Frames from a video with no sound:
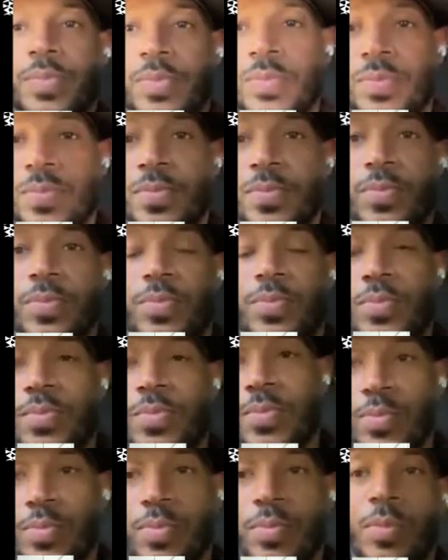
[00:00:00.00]
So
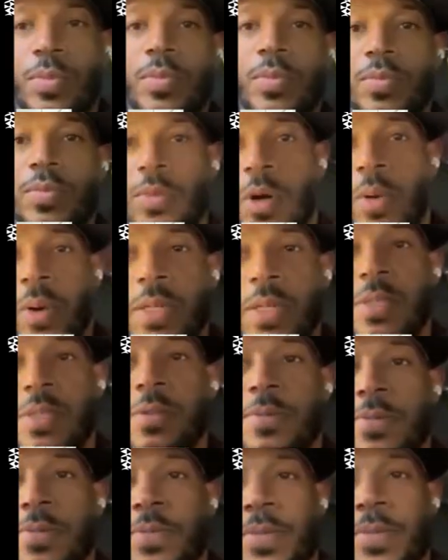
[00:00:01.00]
always.
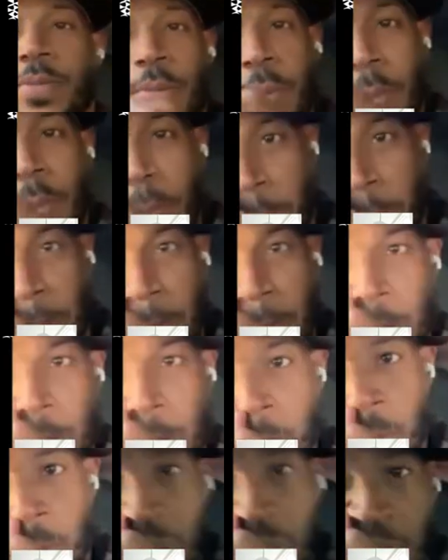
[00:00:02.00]

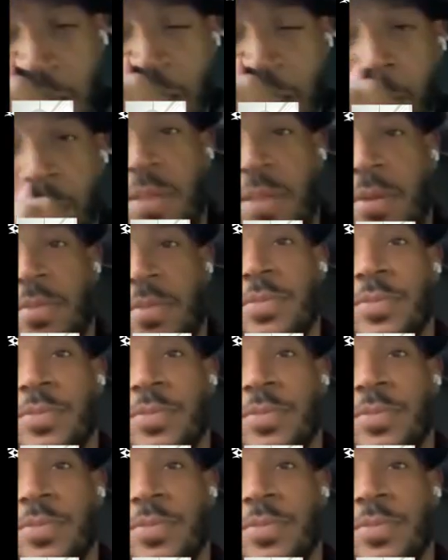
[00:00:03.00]
Cool. Thank you, brother.